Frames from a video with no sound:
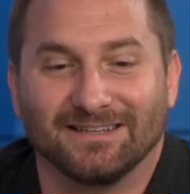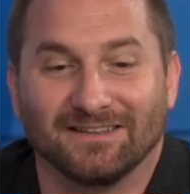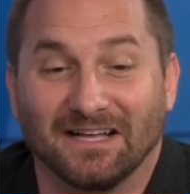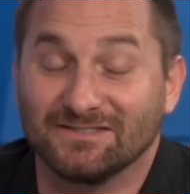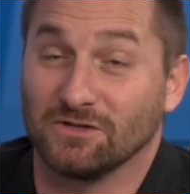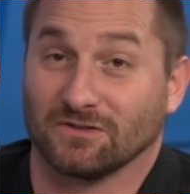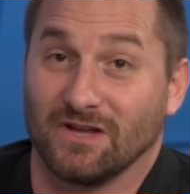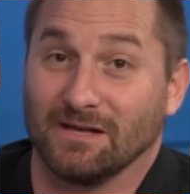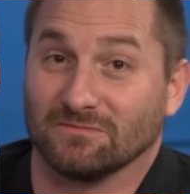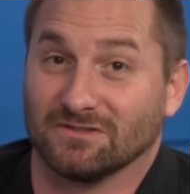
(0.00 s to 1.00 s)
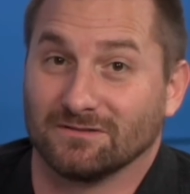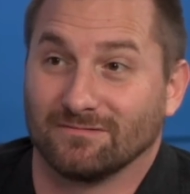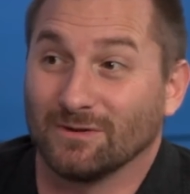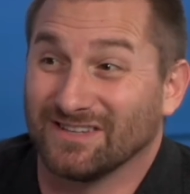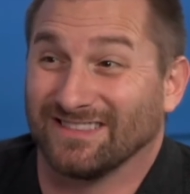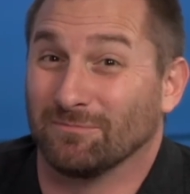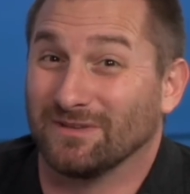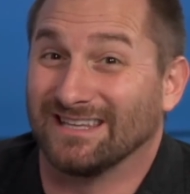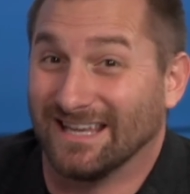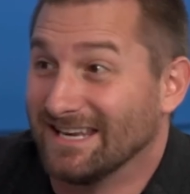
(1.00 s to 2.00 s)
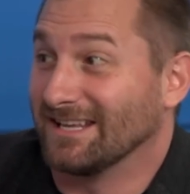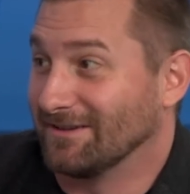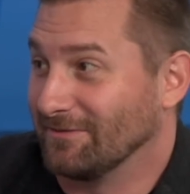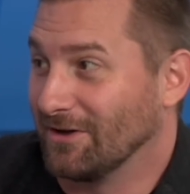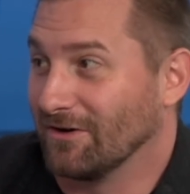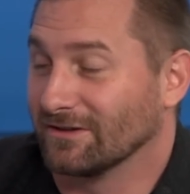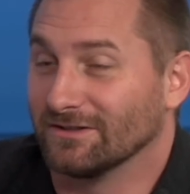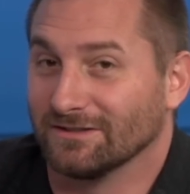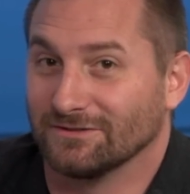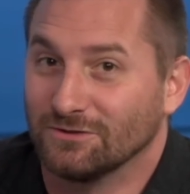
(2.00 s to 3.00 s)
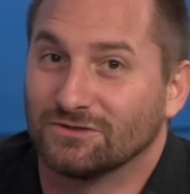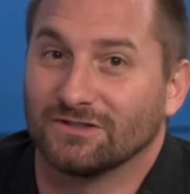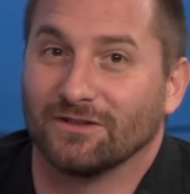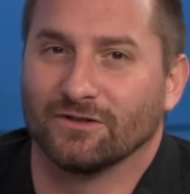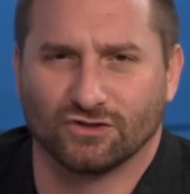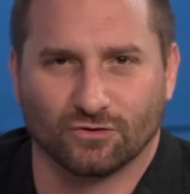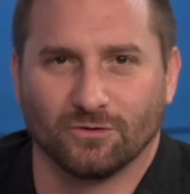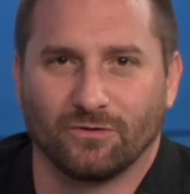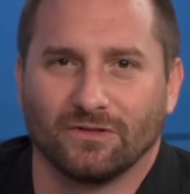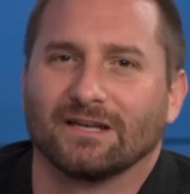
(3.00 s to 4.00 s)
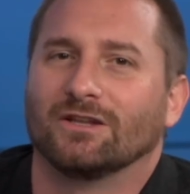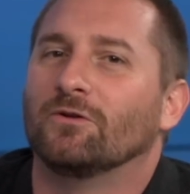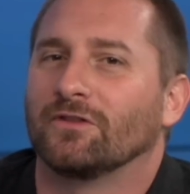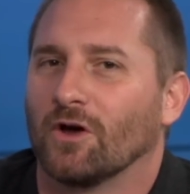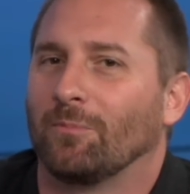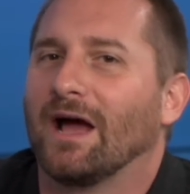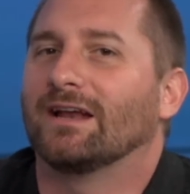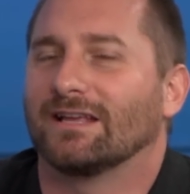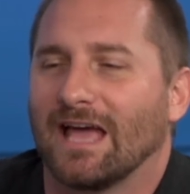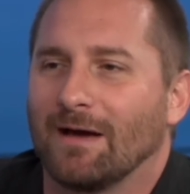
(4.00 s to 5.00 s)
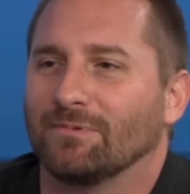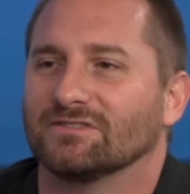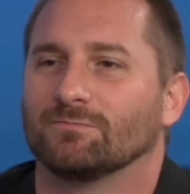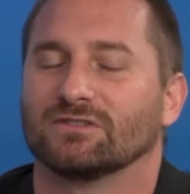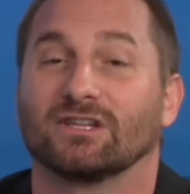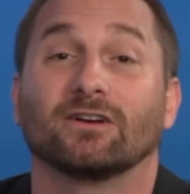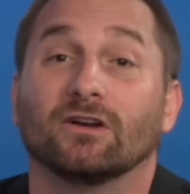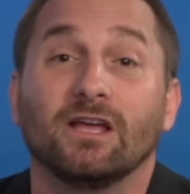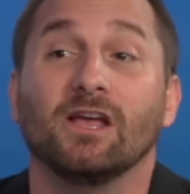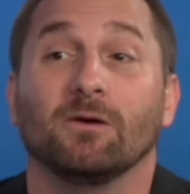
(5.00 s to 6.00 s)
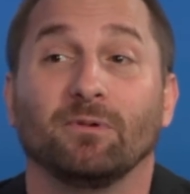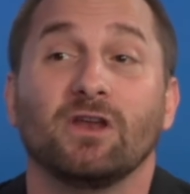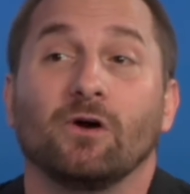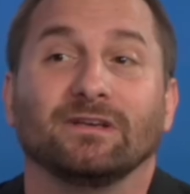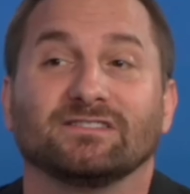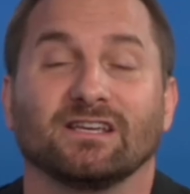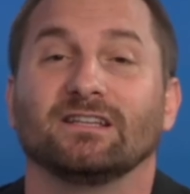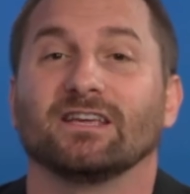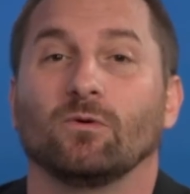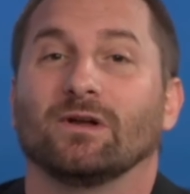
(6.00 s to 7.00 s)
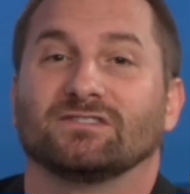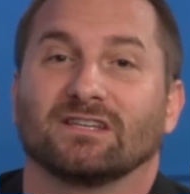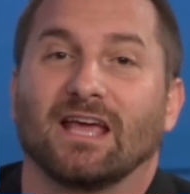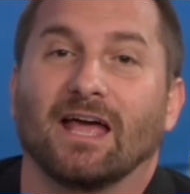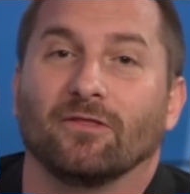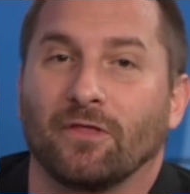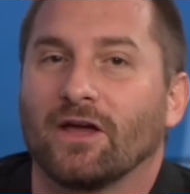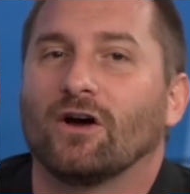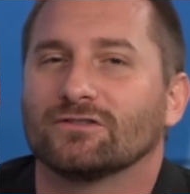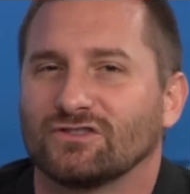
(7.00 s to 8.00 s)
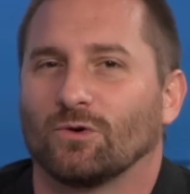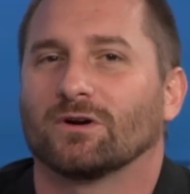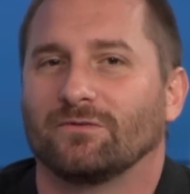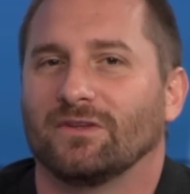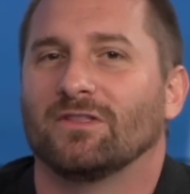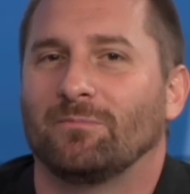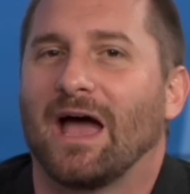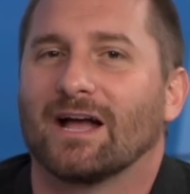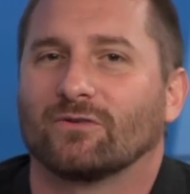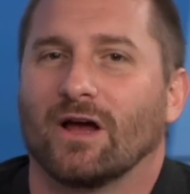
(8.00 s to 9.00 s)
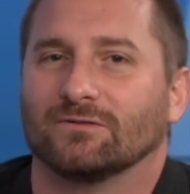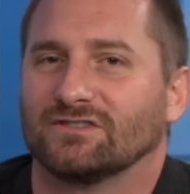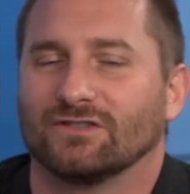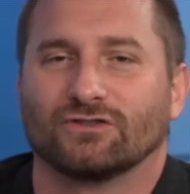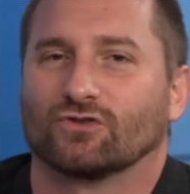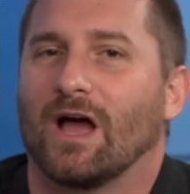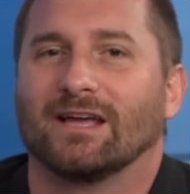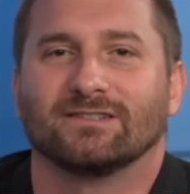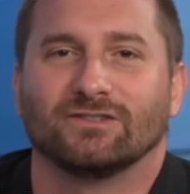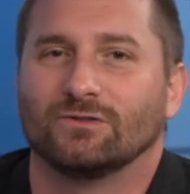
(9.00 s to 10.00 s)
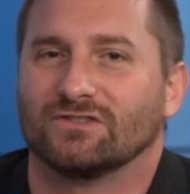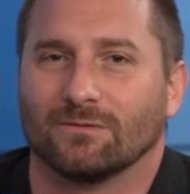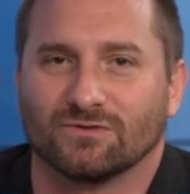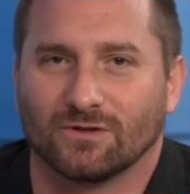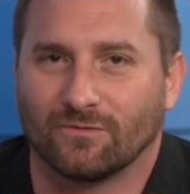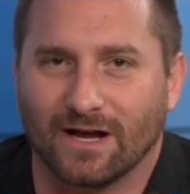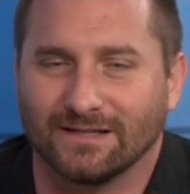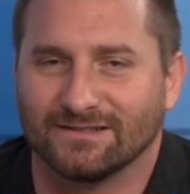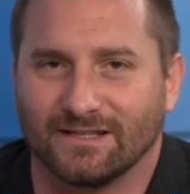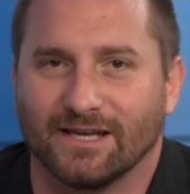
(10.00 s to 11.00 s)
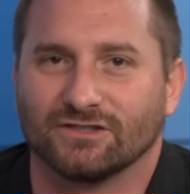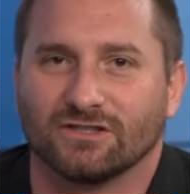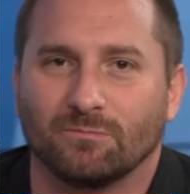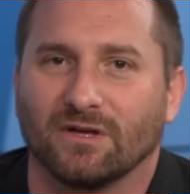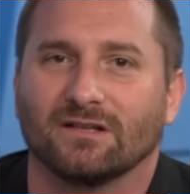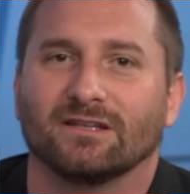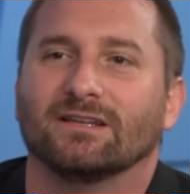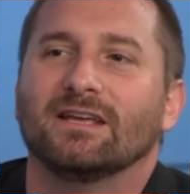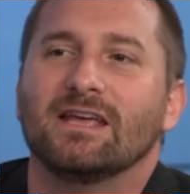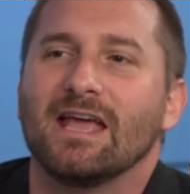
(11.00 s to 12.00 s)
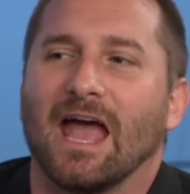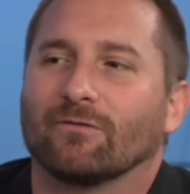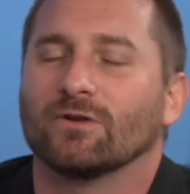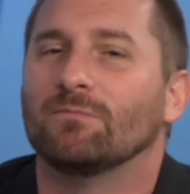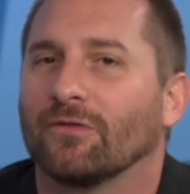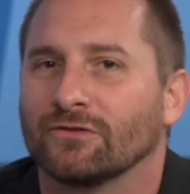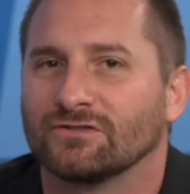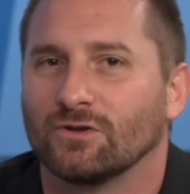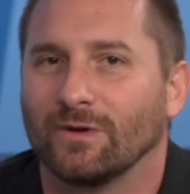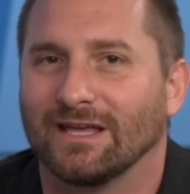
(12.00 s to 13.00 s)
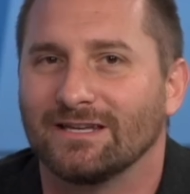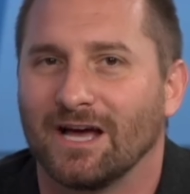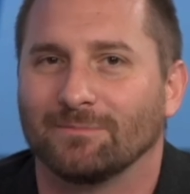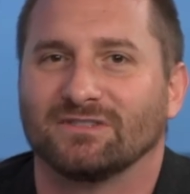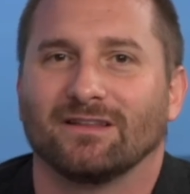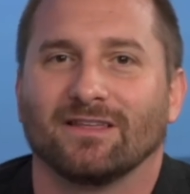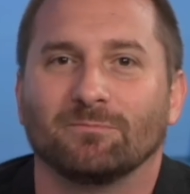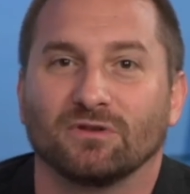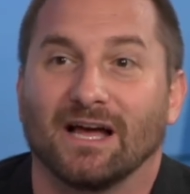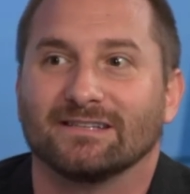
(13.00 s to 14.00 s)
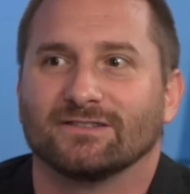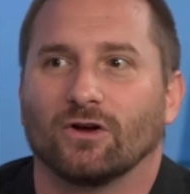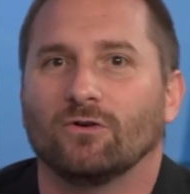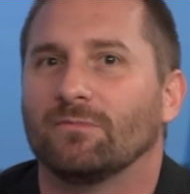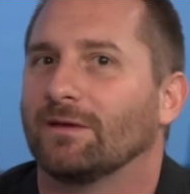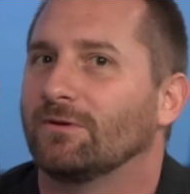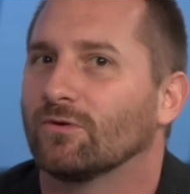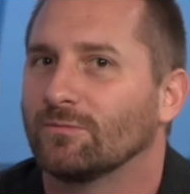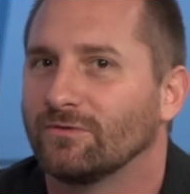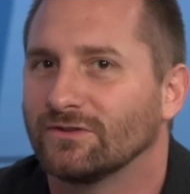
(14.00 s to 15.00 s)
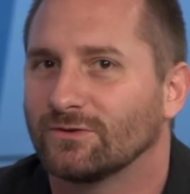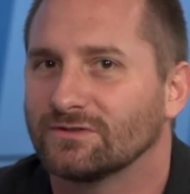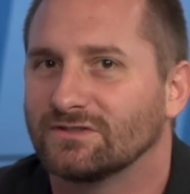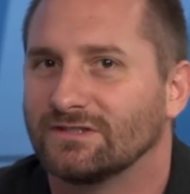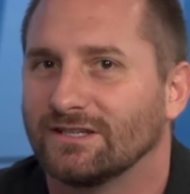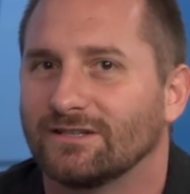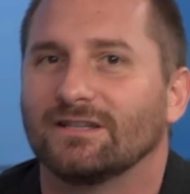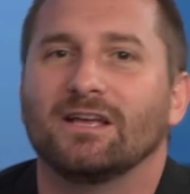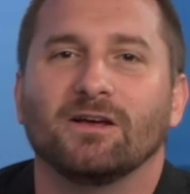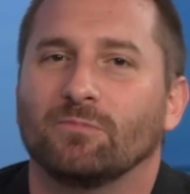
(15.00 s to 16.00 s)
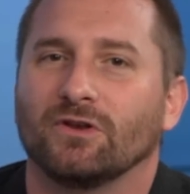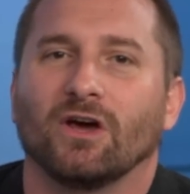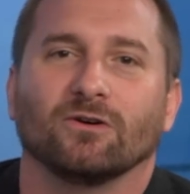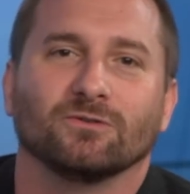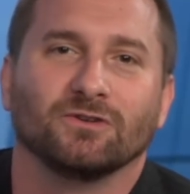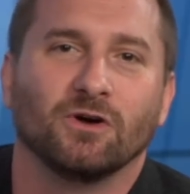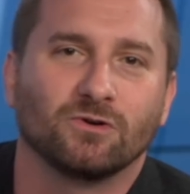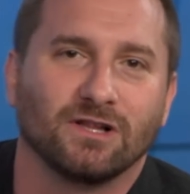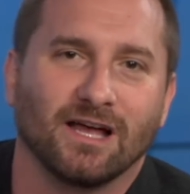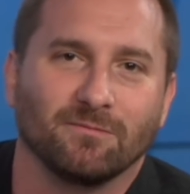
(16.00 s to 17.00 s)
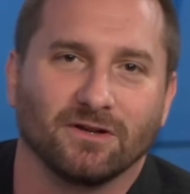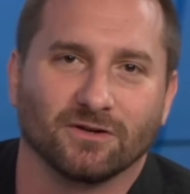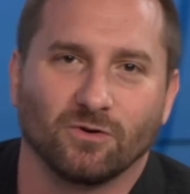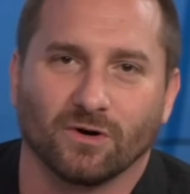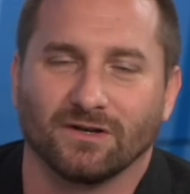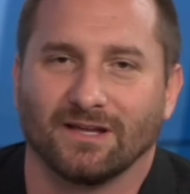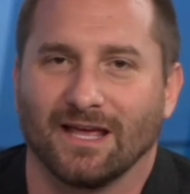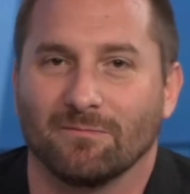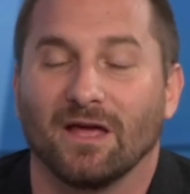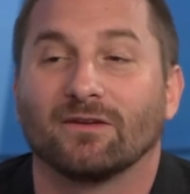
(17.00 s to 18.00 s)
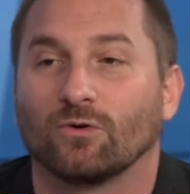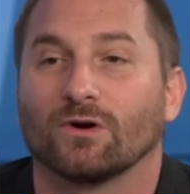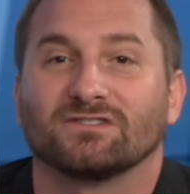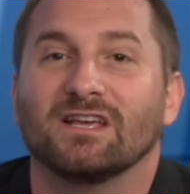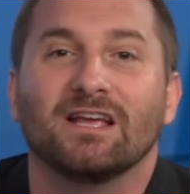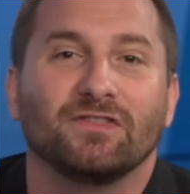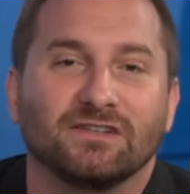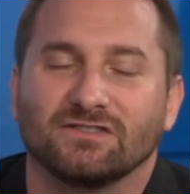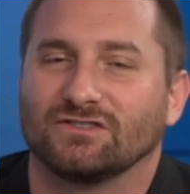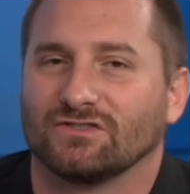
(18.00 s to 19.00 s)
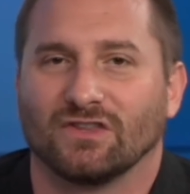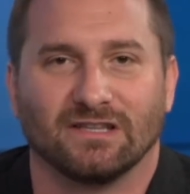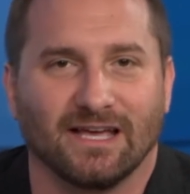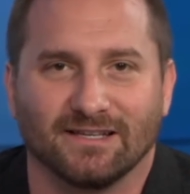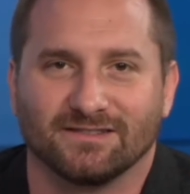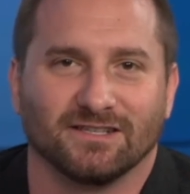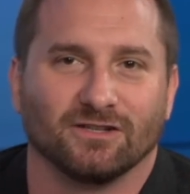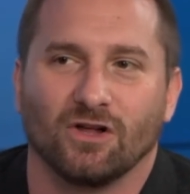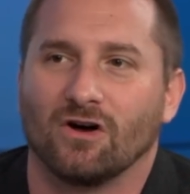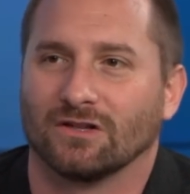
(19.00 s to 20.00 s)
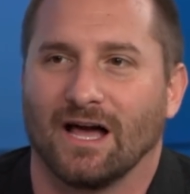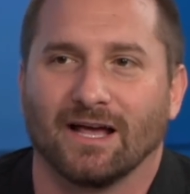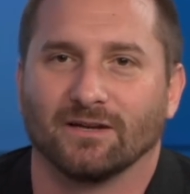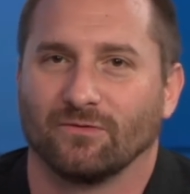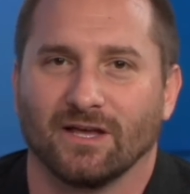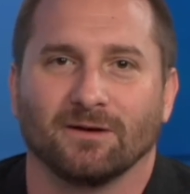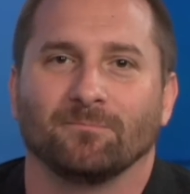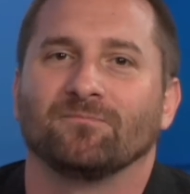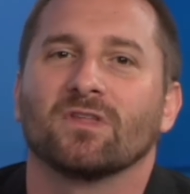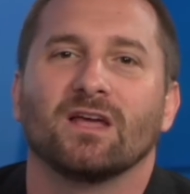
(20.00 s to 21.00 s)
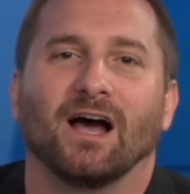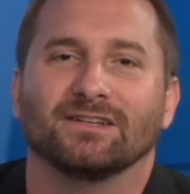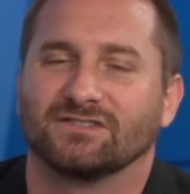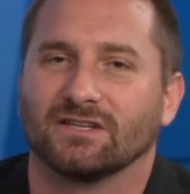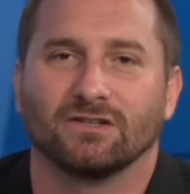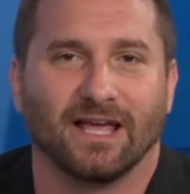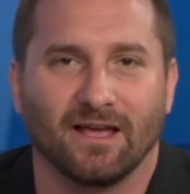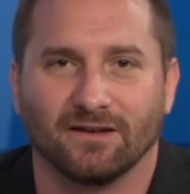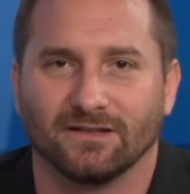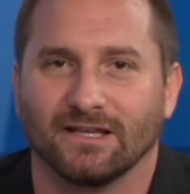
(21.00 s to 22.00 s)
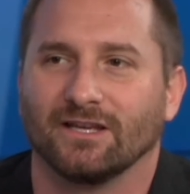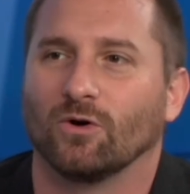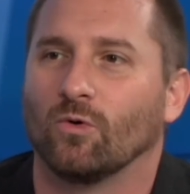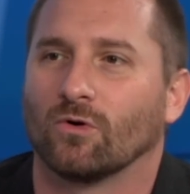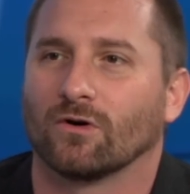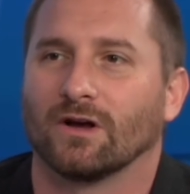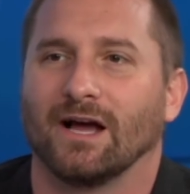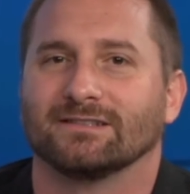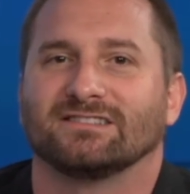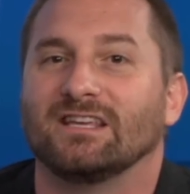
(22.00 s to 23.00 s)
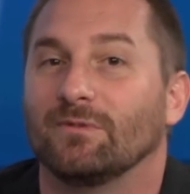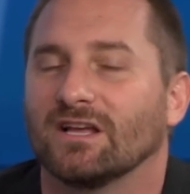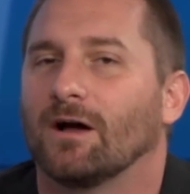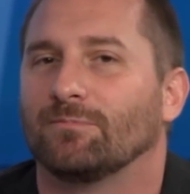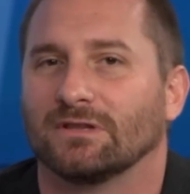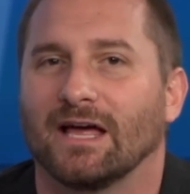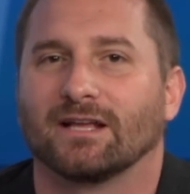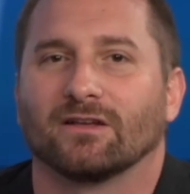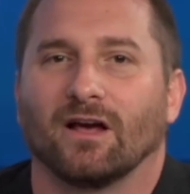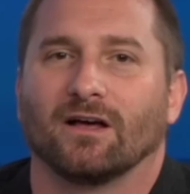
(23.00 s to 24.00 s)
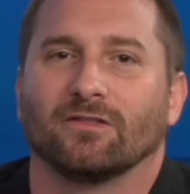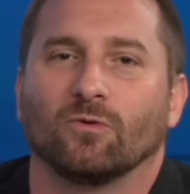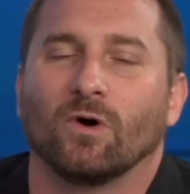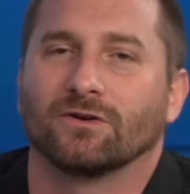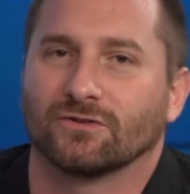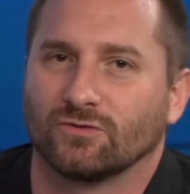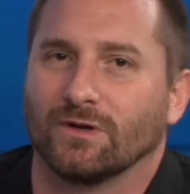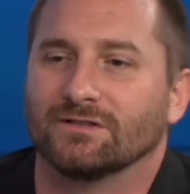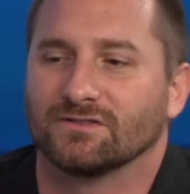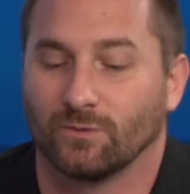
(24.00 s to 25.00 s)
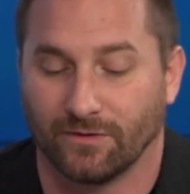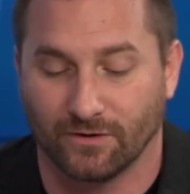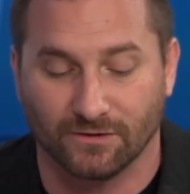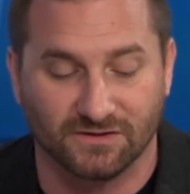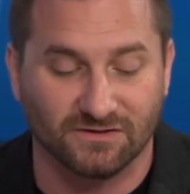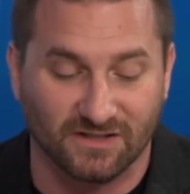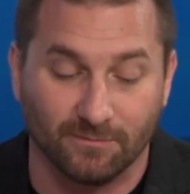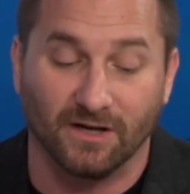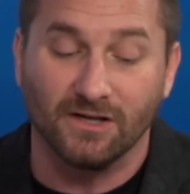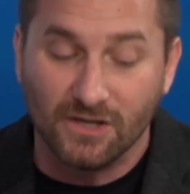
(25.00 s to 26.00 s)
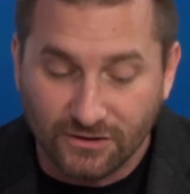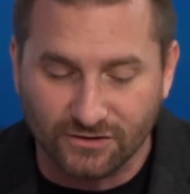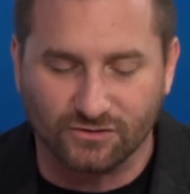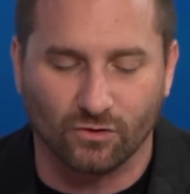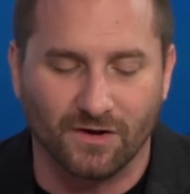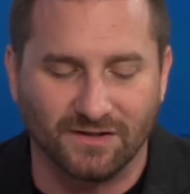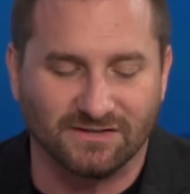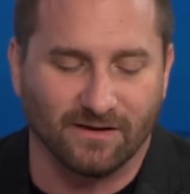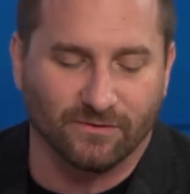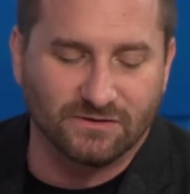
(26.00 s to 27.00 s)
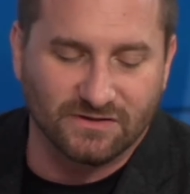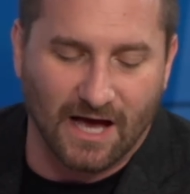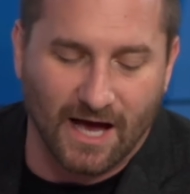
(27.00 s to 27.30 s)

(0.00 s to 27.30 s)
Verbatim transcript: That's the New York Times. That was like the beginning of the article. Usually the truth, let alone the opining, happens much later. But no, he's killing it once again. They are sort of in the background, still trying to do some sort of reconciliation bill. And every month or so we get an update that implies that, oh, maybe we're moving towards a deal. But no, no climate, according to him. And of course, this is just the latest in a long line of him uh, single-handedly or uh, teaming up like uh, the Wonder Twins with Kyrsten Sinema, destroying these efforts.